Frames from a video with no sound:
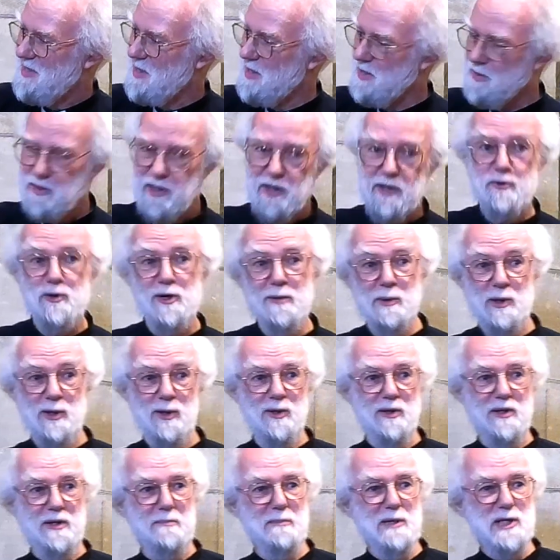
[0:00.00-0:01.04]
The
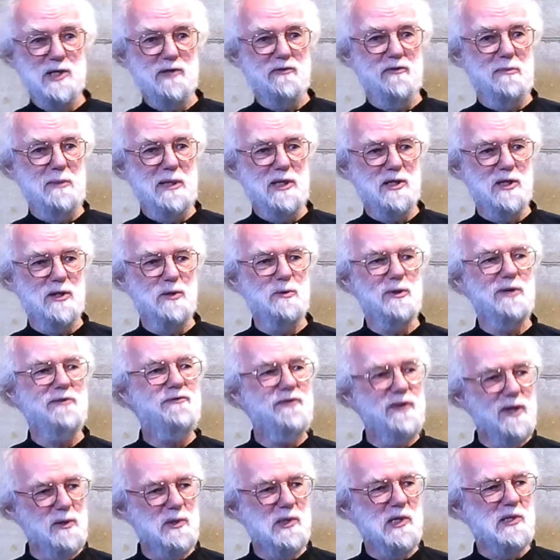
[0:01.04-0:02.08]
criminal in Measure for Measure
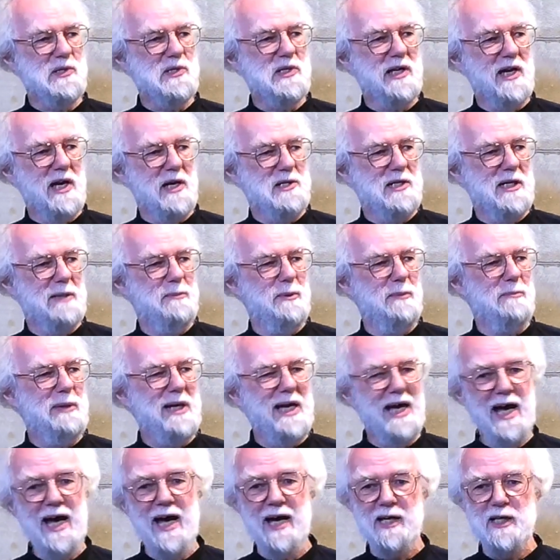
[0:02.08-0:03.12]
refuses to get up and
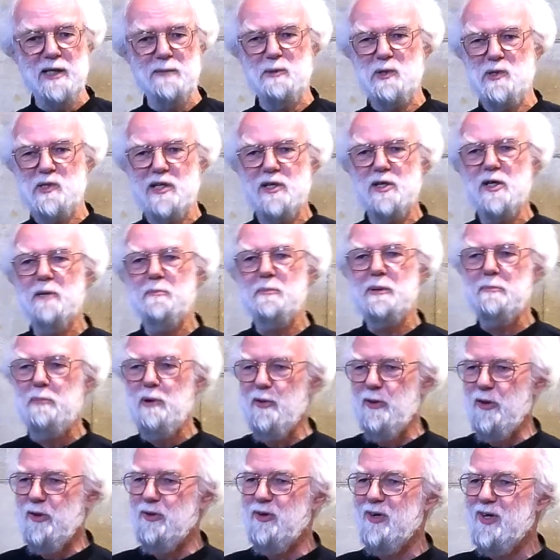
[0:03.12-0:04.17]
be hanged because he can't be
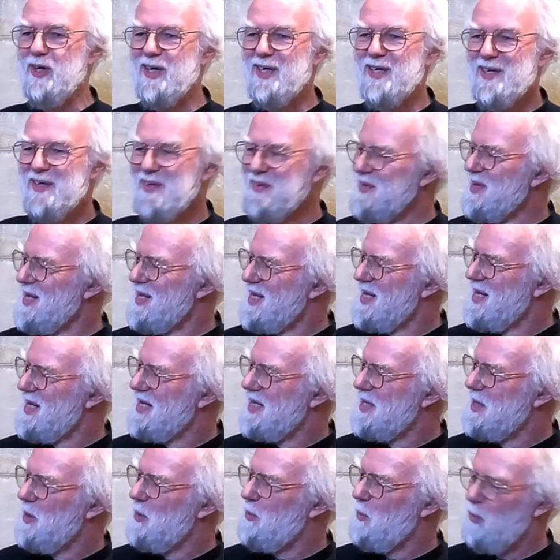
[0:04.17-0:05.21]
bothered.
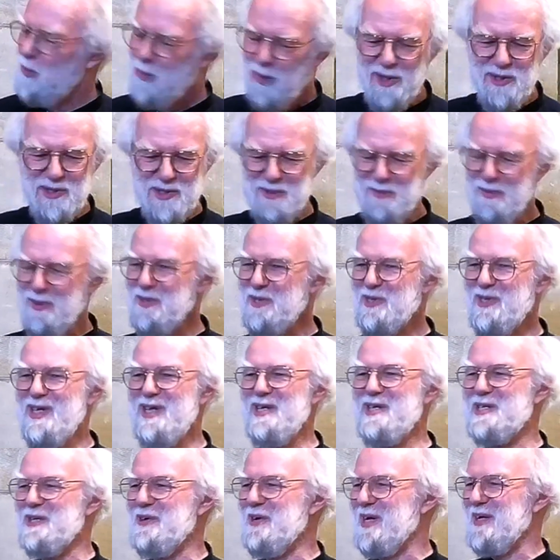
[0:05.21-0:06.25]

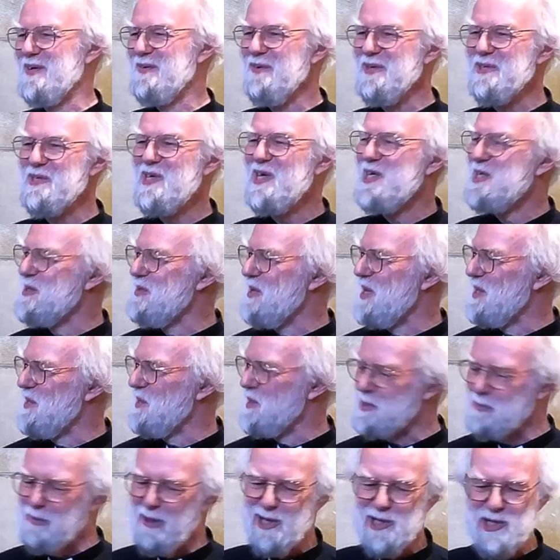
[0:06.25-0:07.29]
What's he doing in
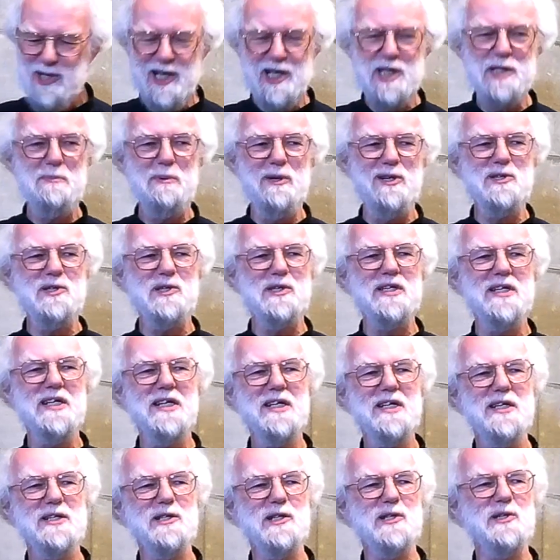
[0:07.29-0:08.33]
this play? Shakespeare
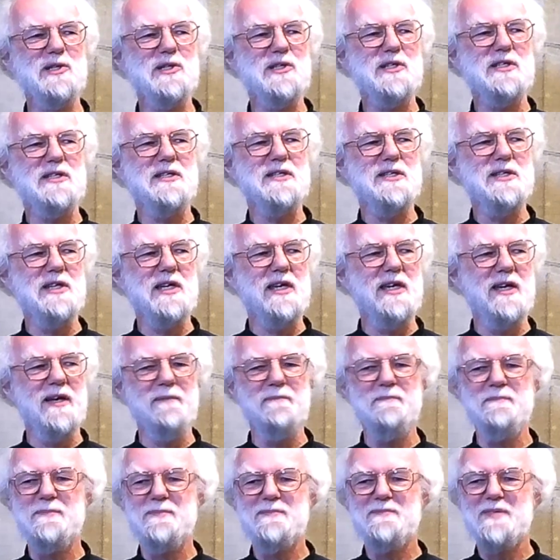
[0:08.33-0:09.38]
is just
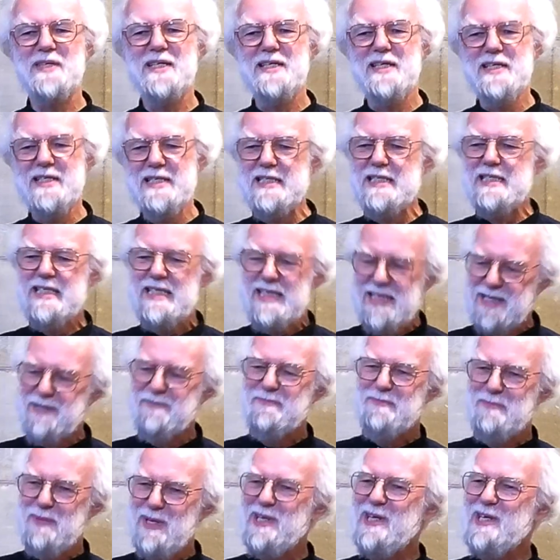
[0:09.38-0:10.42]
thinking,
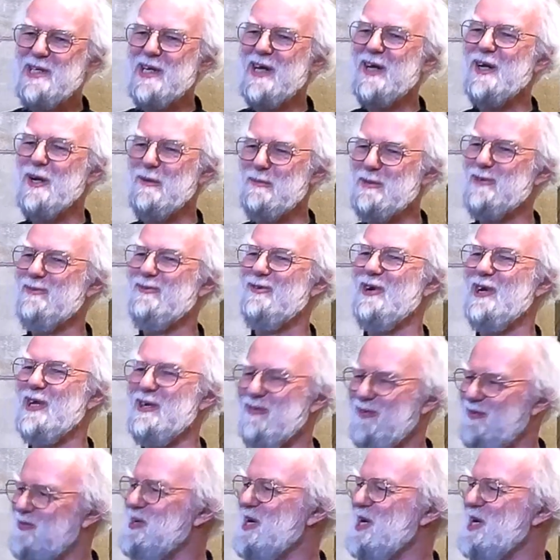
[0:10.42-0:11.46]
we need a little bit of relief